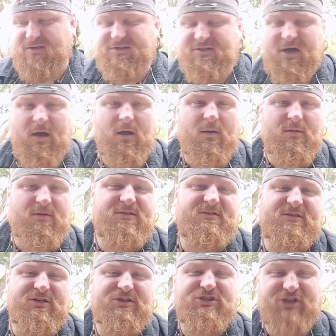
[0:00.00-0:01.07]
to
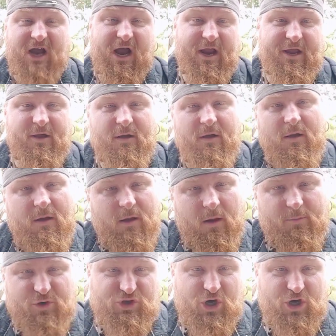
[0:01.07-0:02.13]
I'm
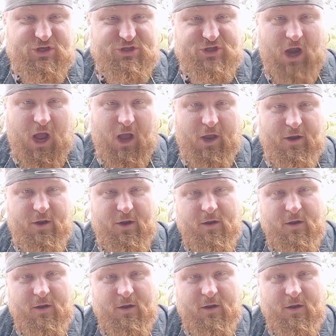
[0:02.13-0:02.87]
not trying to show.